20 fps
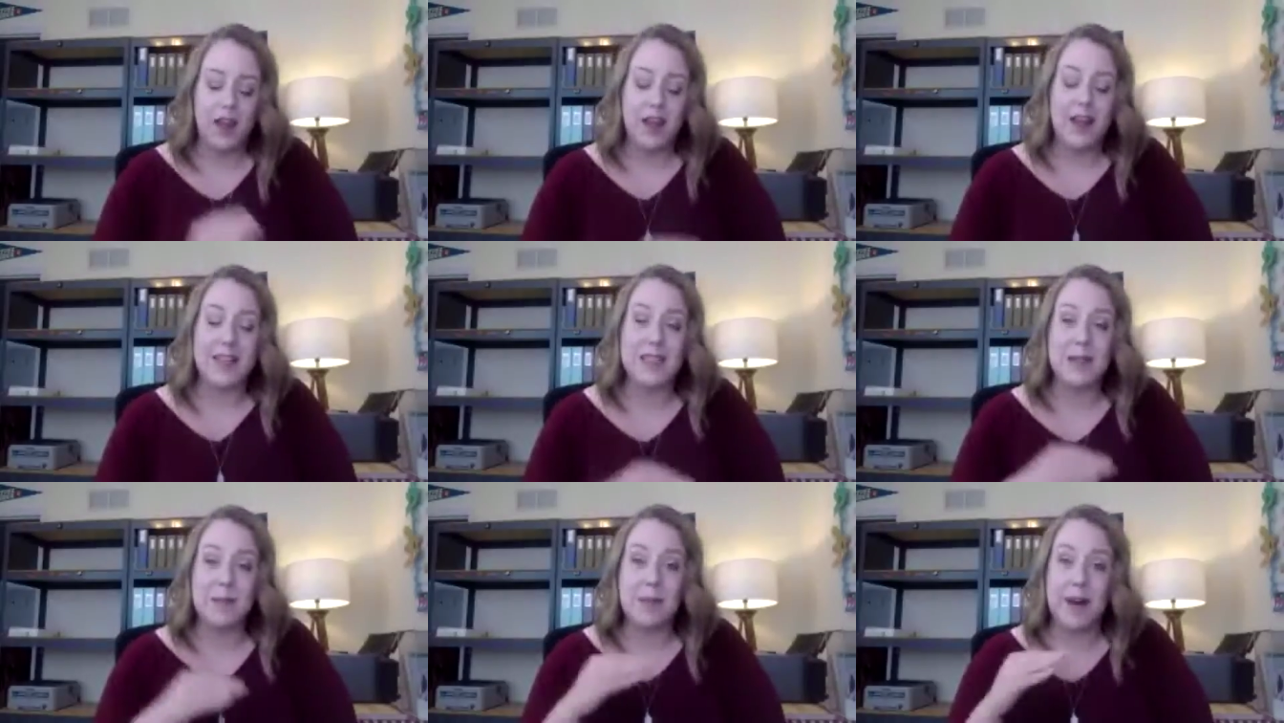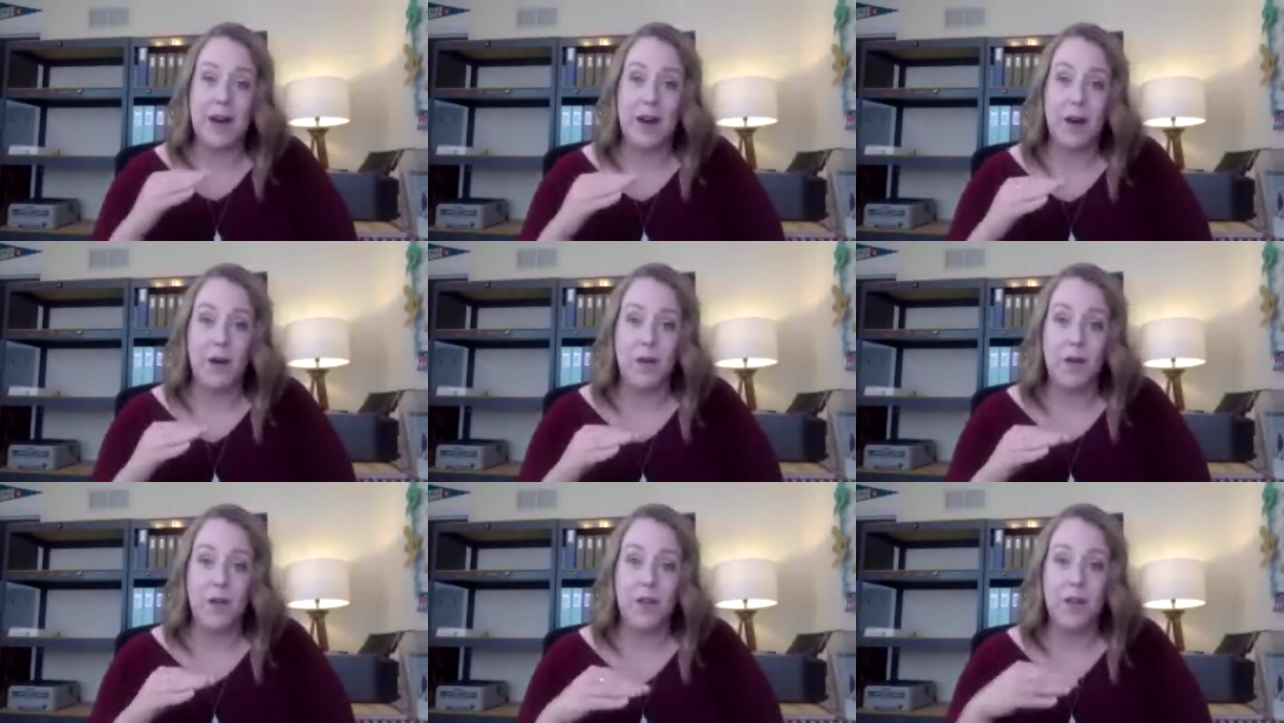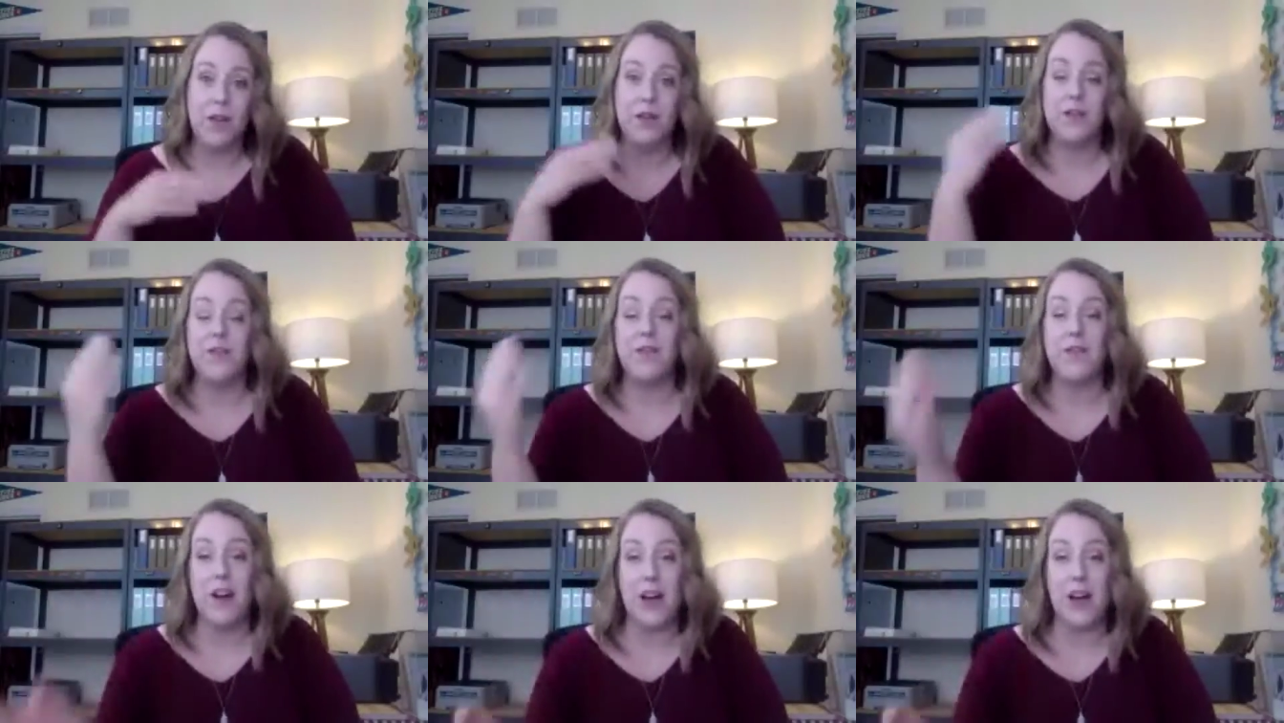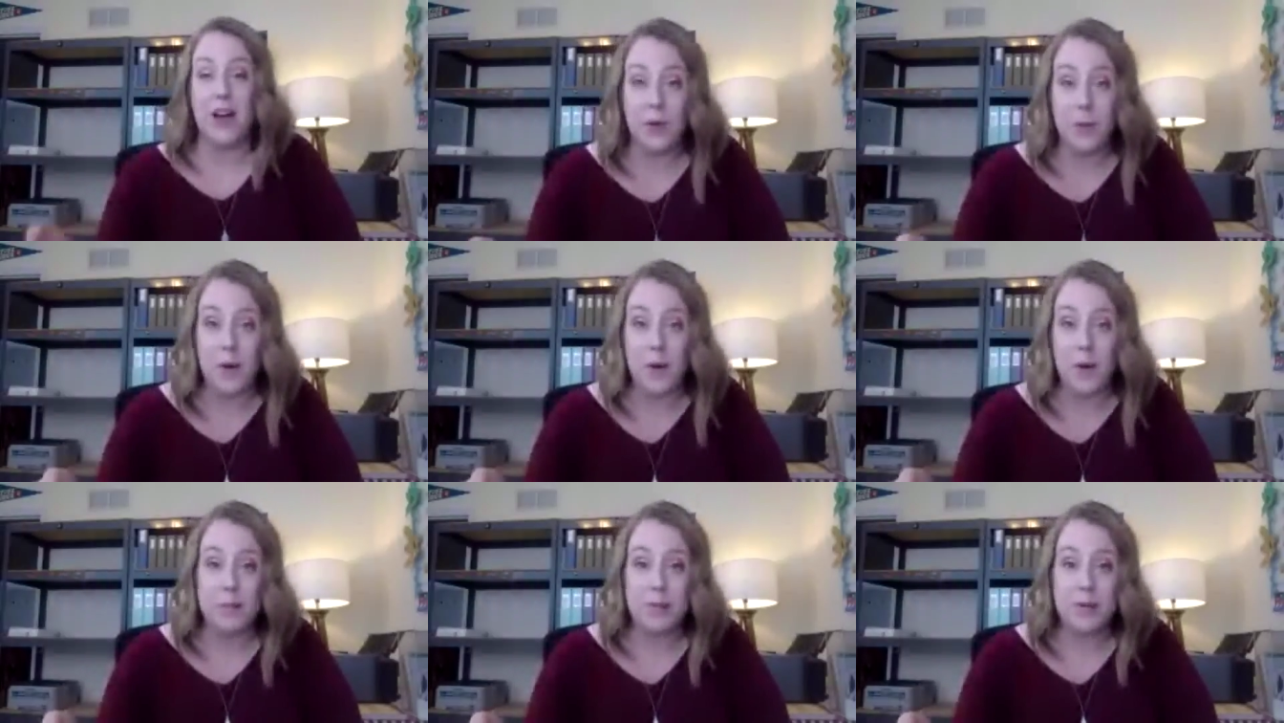It's about the
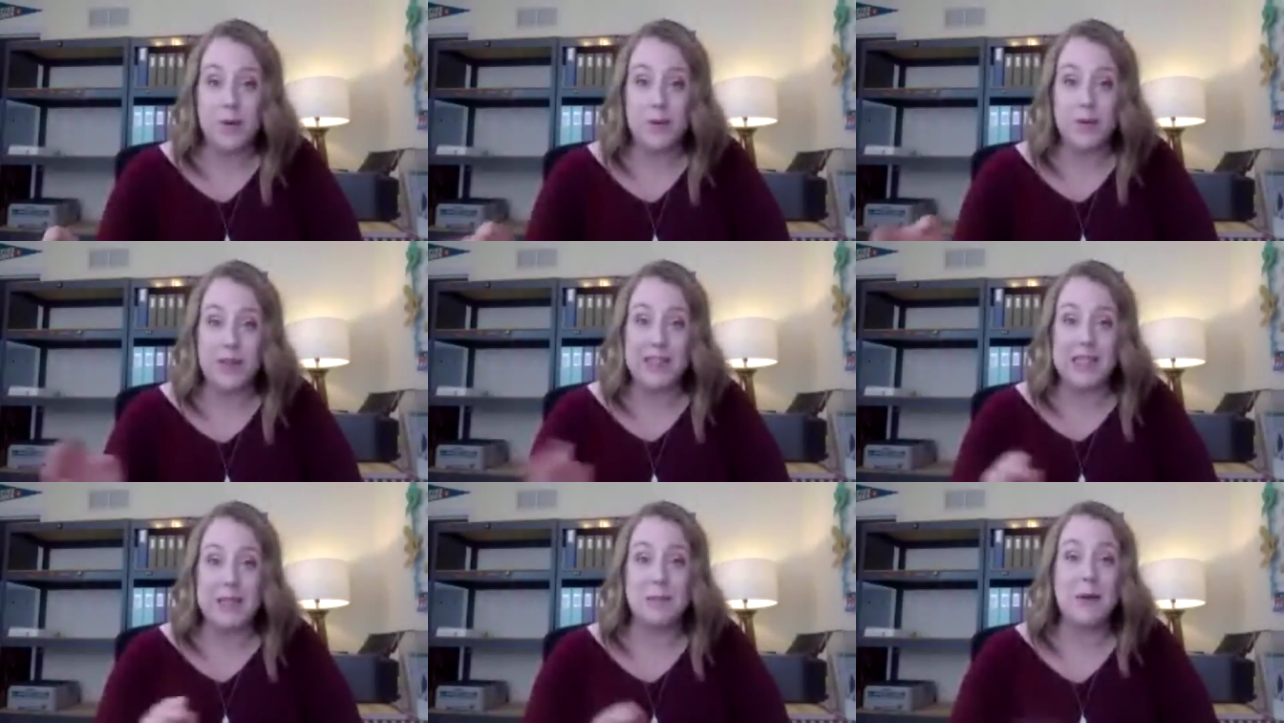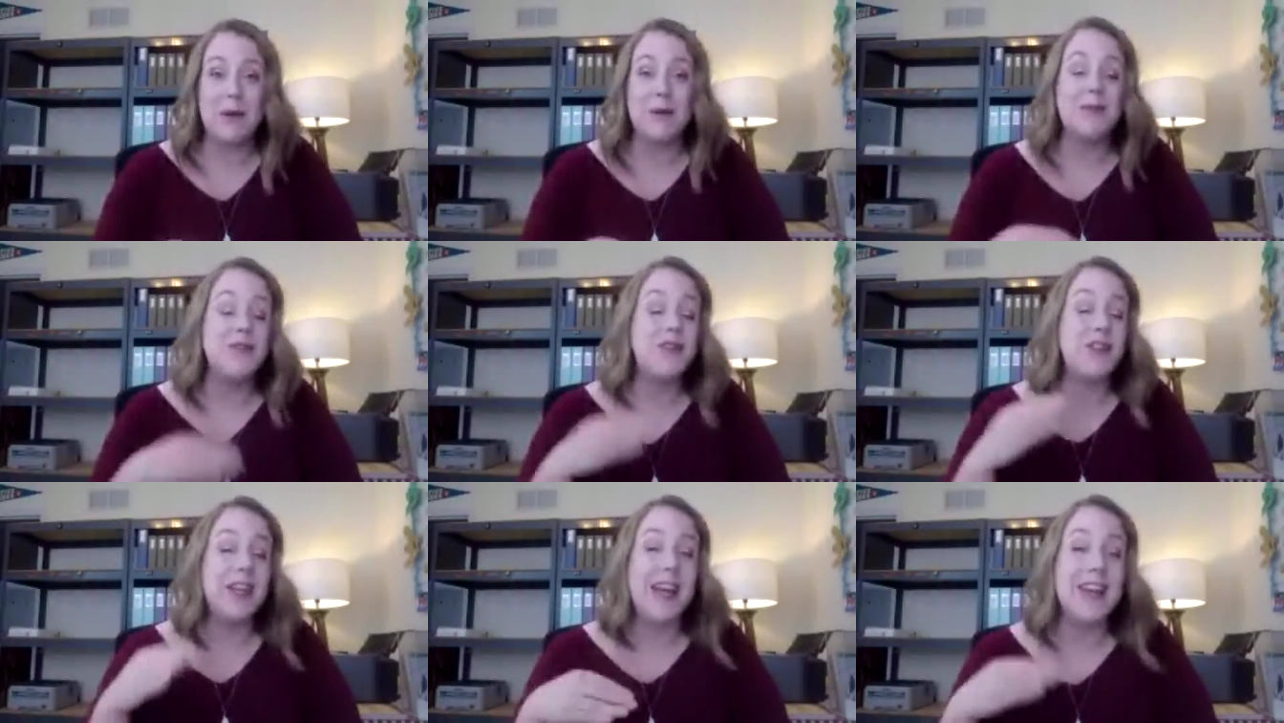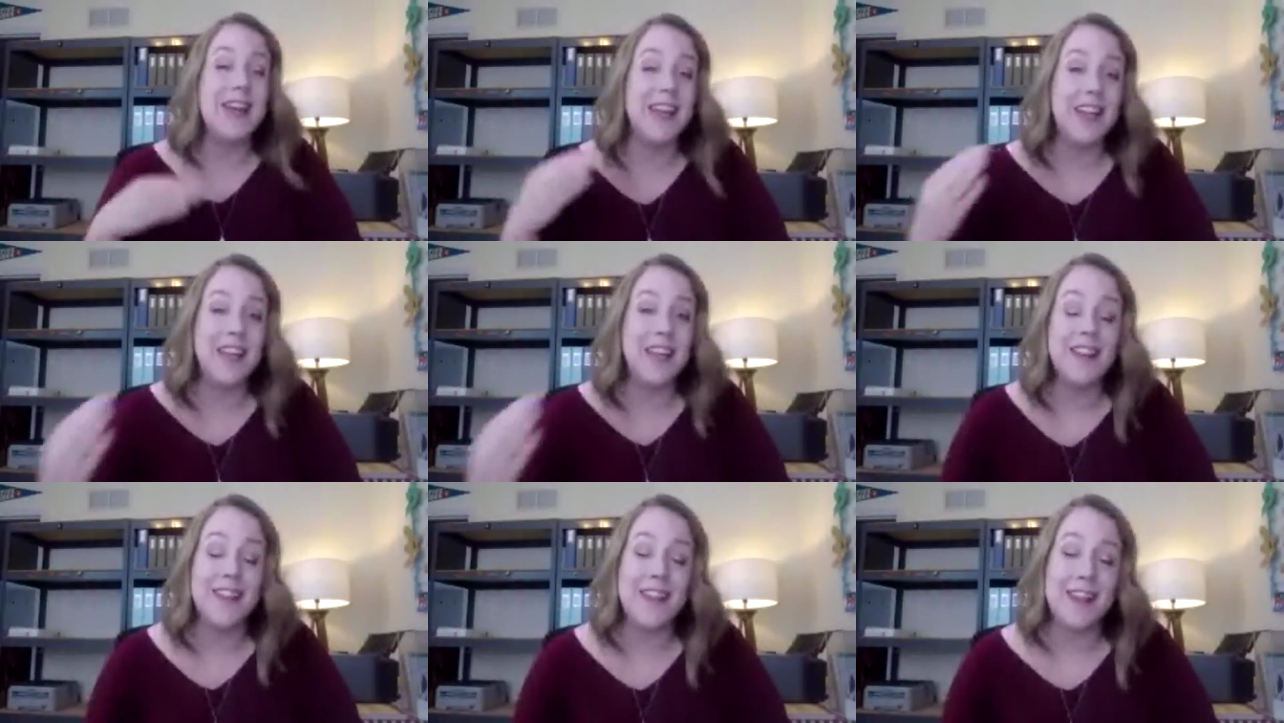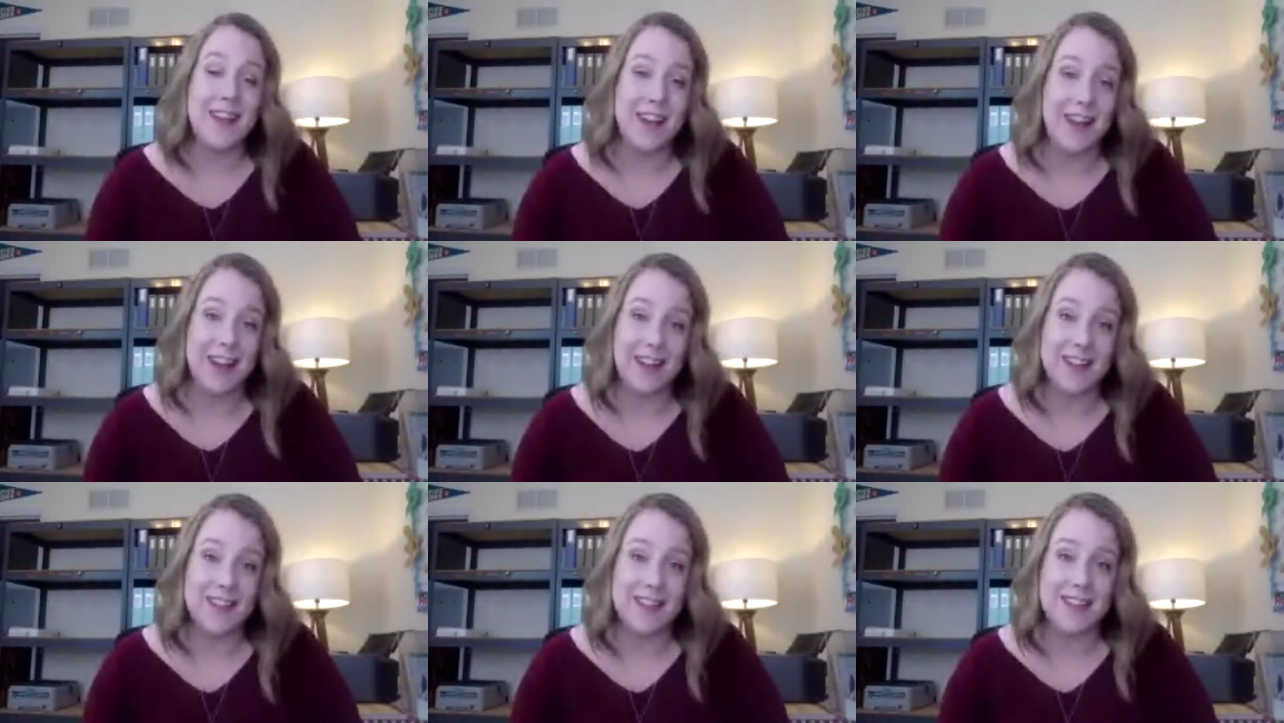follow-up. It's about taking the
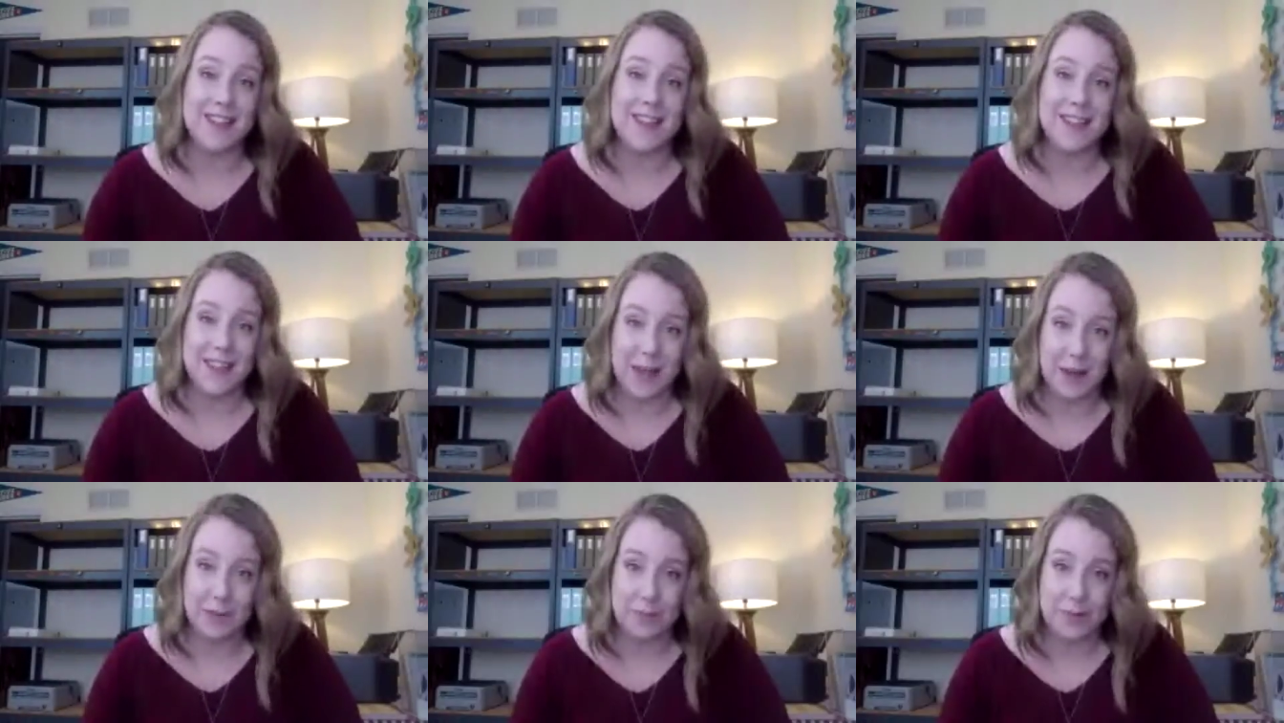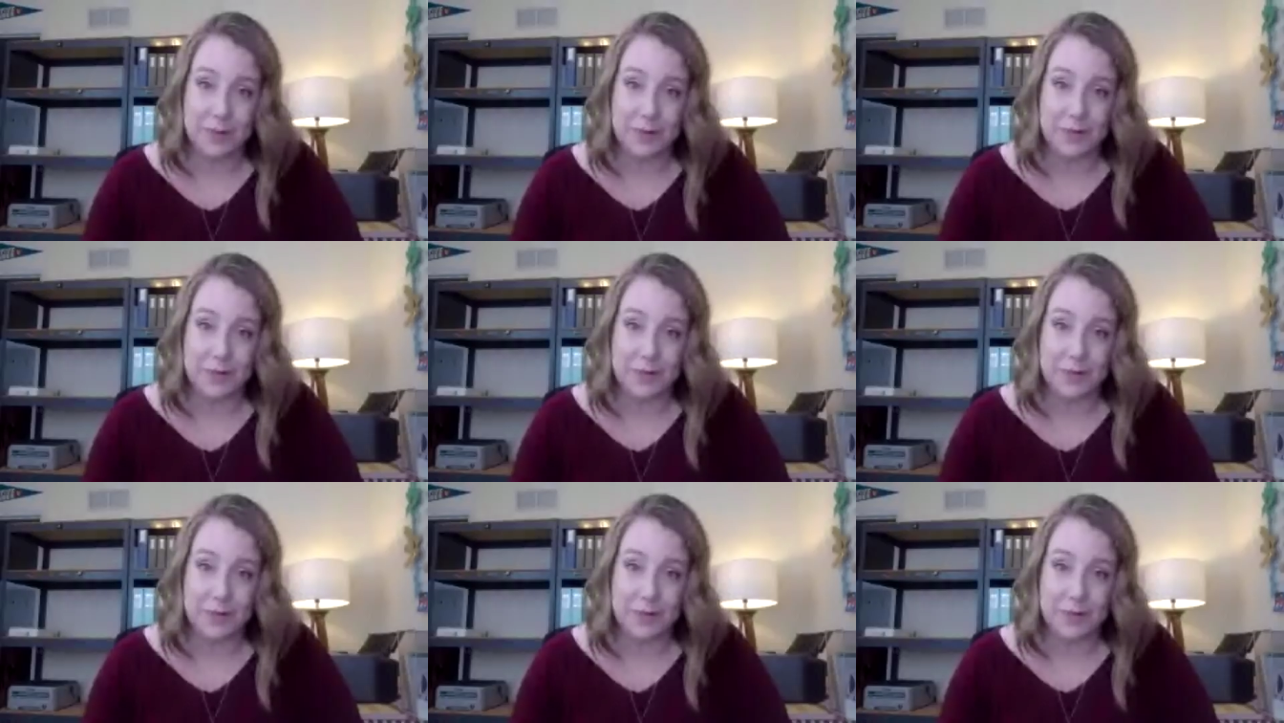next step.